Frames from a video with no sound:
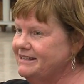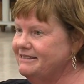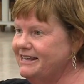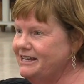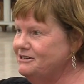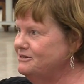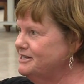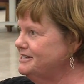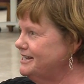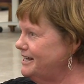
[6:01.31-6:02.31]
they do the
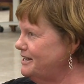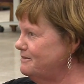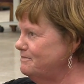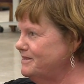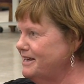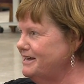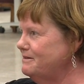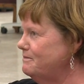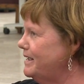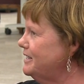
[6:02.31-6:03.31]
setup. They
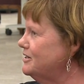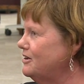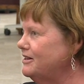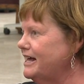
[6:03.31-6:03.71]
make it all